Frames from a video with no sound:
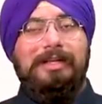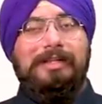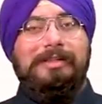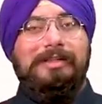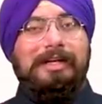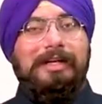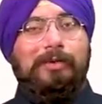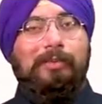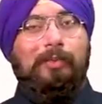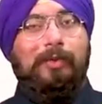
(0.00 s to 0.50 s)

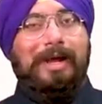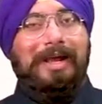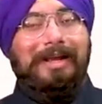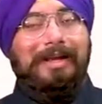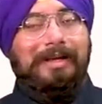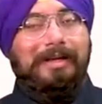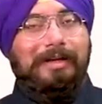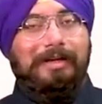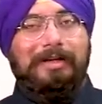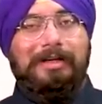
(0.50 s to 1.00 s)
that why
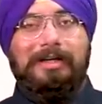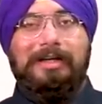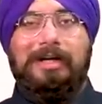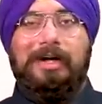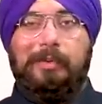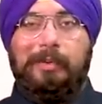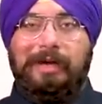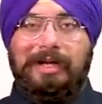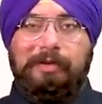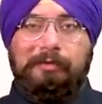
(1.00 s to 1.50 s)
current
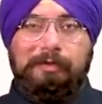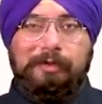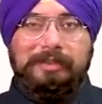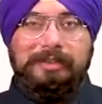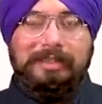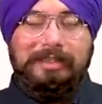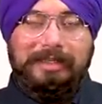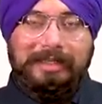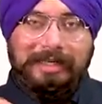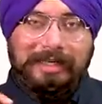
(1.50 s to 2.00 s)
account
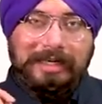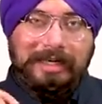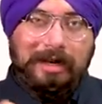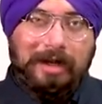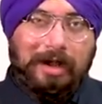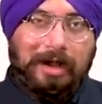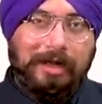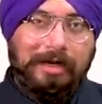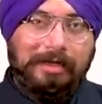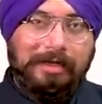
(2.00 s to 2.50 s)
deficit in
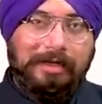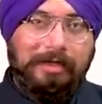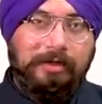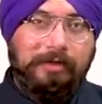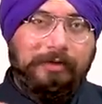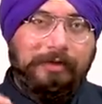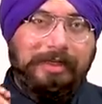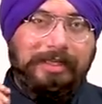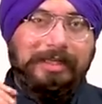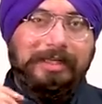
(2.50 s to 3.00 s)
our
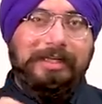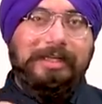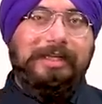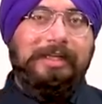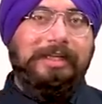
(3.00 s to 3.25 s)
country